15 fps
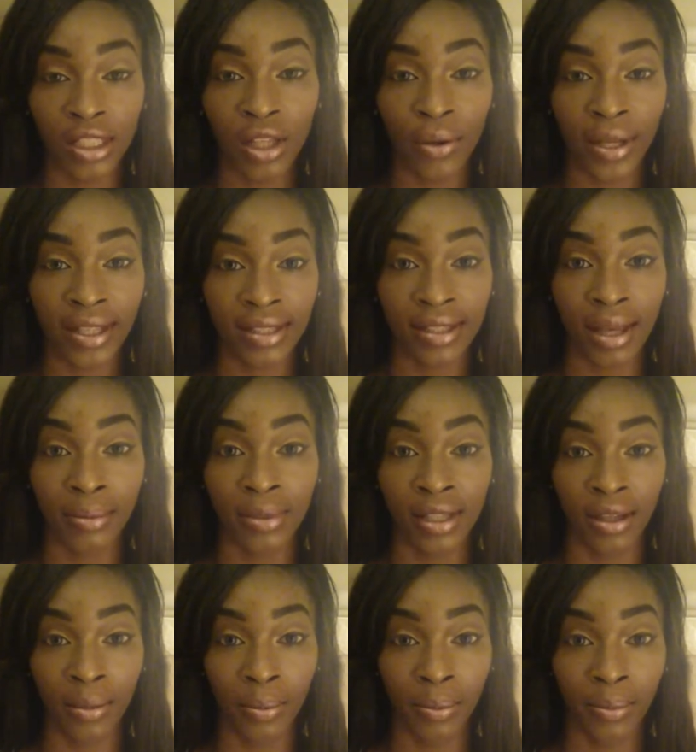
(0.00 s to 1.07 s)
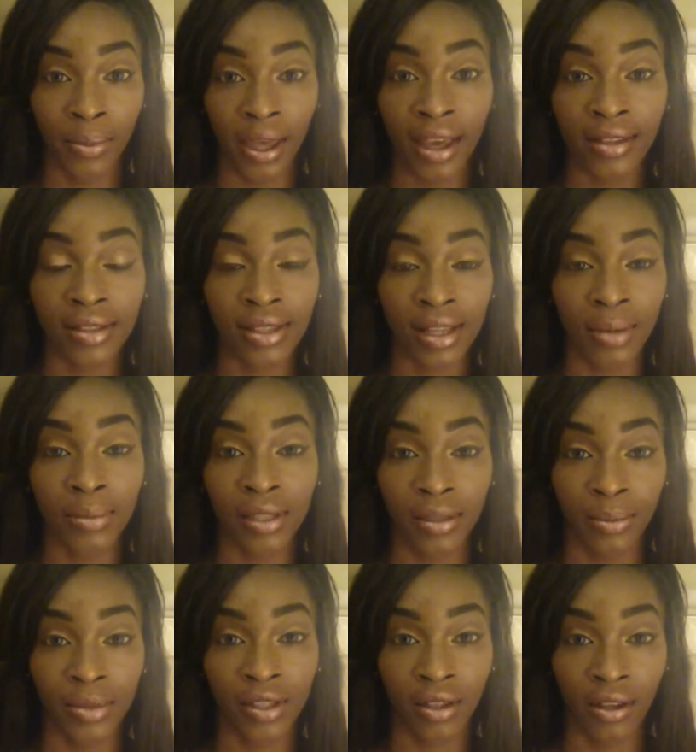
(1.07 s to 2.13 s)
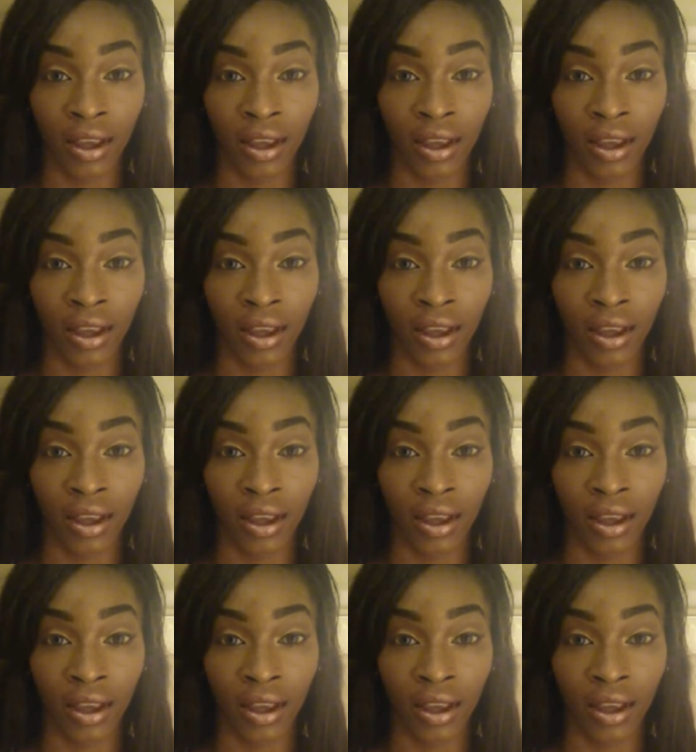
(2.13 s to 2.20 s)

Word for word: So accept Him. Accept Him